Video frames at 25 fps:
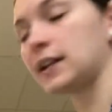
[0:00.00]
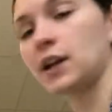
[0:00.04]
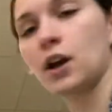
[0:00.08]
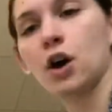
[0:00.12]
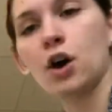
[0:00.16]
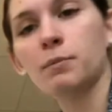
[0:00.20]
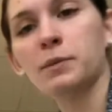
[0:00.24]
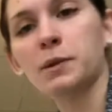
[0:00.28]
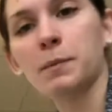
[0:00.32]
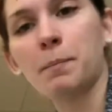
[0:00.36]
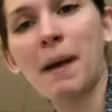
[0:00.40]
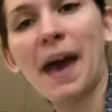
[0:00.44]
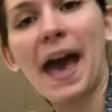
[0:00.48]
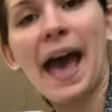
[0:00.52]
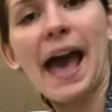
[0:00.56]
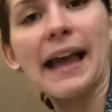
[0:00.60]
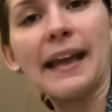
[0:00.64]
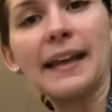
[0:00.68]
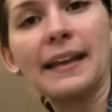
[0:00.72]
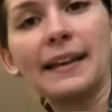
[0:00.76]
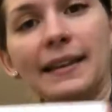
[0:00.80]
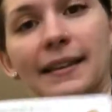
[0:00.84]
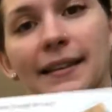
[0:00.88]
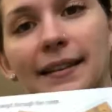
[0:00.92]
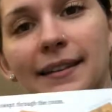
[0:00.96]
home to
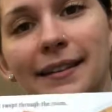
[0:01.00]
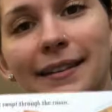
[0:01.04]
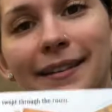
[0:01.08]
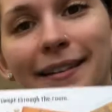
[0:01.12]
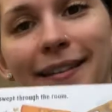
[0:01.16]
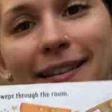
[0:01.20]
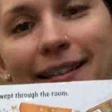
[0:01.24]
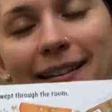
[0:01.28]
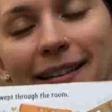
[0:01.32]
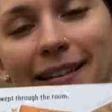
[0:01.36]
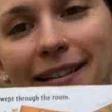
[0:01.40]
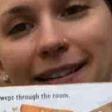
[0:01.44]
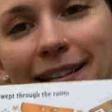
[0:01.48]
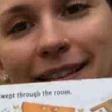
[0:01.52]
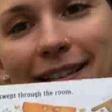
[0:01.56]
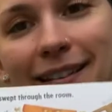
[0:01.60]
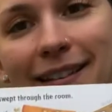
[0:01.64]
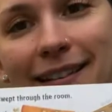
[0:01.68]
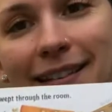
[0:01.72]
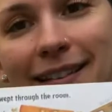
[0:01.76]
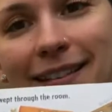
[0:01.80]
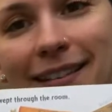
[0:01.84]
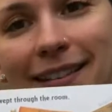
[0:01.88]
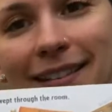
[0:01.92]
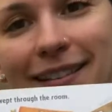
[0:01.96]
pack.
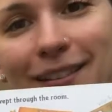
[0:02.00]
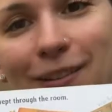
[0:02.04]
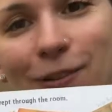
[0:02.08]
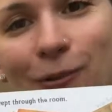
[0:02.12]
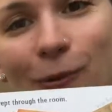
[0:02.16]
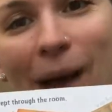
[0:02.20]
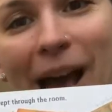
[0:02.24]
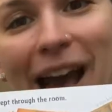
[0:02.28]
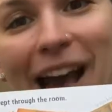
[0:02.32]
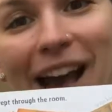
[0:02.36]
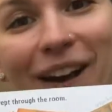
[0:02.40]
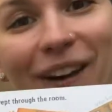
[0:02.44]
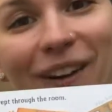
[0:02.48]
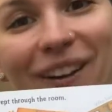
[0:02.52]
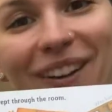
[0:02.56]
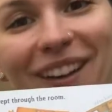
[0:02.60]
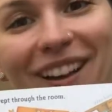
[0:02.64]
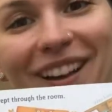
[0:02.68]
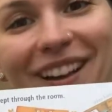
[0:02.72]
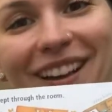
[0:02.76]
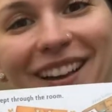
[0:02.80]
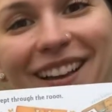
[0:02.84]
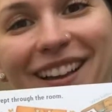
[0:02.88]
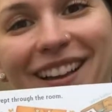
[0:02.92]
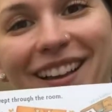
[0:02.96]
Wow.
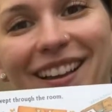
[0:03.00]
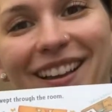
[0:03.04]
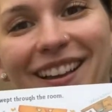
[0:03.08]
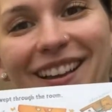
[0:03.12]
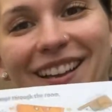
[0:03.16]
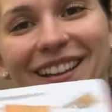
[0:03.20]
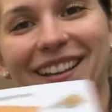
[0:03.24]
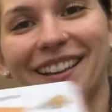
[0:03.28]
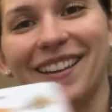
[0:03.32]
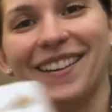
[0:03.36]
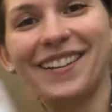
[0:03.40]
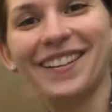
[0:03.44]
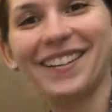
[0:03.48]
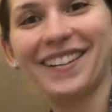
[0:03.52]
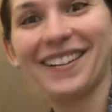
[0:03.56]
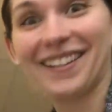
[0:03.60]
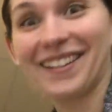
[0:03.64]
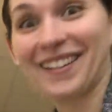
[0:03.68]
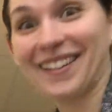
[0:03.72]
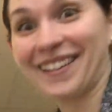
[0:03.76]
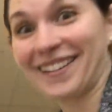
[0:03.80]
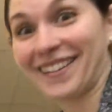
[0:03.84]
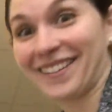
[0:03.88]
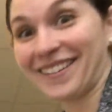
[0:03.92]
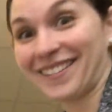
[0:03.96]

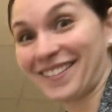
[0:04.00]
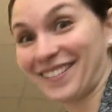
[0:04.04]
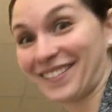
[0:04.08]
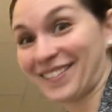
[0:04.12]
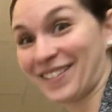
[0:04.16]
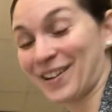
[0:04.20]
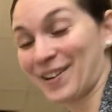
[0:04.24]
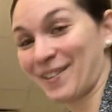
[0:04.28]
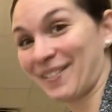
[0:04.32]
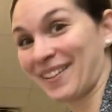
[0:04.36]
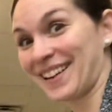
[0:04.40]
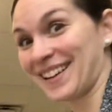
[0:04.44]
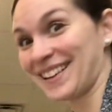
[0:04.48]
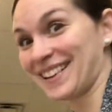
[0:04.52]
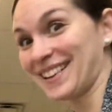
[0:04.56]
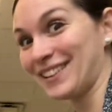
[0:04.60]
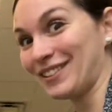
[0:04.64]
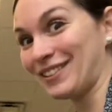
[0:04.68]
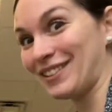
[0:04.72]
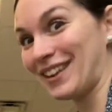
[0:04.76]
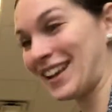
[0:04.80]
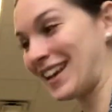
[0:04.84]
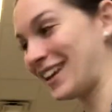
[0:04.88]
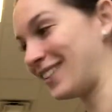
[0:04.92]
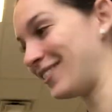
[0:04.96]
Uh-oh, where are we going to
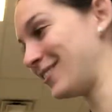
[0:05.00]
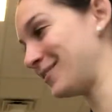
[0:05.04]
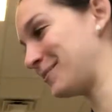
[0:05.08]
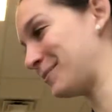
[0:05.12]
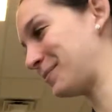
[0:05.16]
live now?